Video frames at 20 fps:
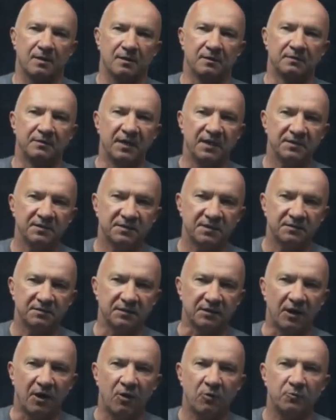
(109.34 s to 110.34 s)
density
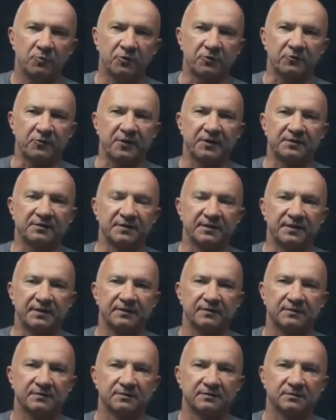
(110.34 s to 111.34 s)
operator
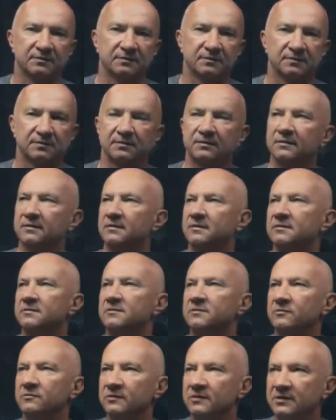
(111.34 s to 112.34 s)

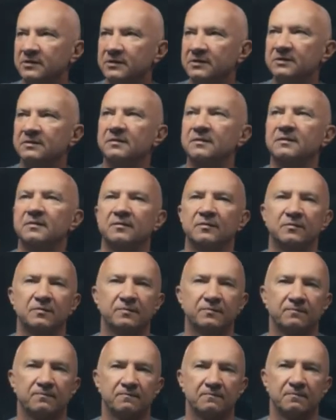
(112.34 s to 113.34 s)
to
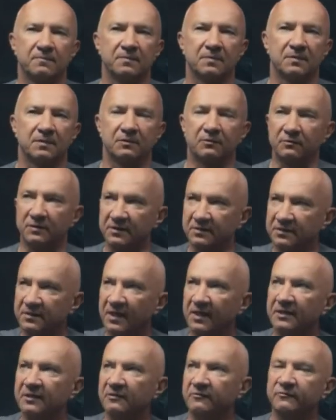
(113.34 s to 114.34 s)
the
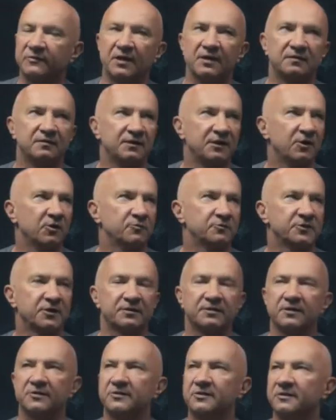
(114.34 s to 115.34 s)
state of the object
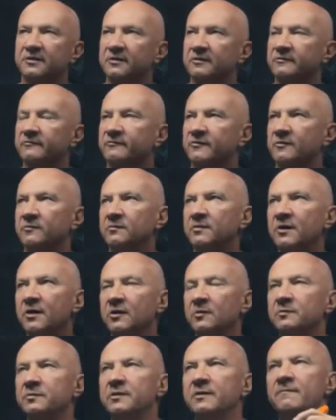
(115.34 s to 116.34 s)
that she got from
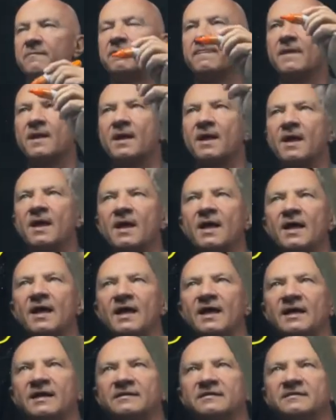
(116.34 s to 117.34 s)
Bob,
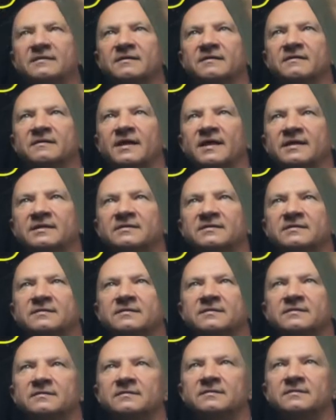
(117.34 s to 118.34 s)
and that
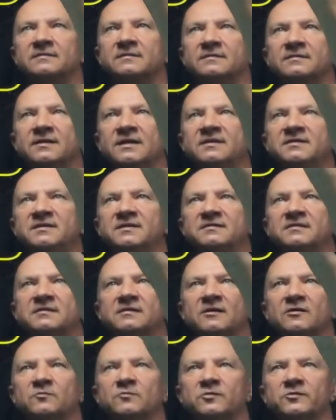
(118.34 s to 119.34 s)
density
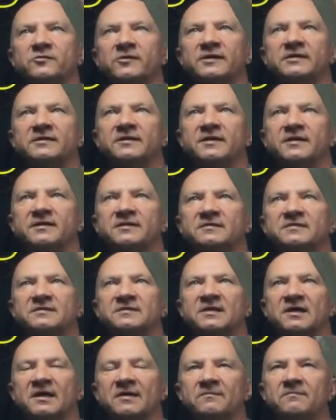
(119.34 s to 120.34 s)
operator is
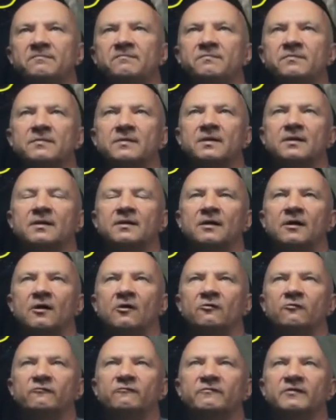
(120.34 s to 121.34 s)
sum
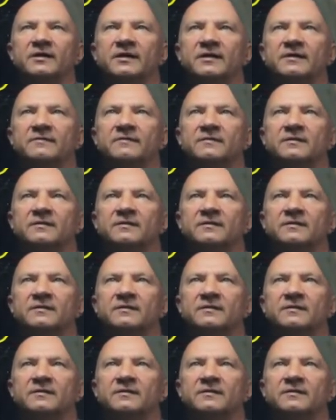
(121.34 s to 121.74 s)
over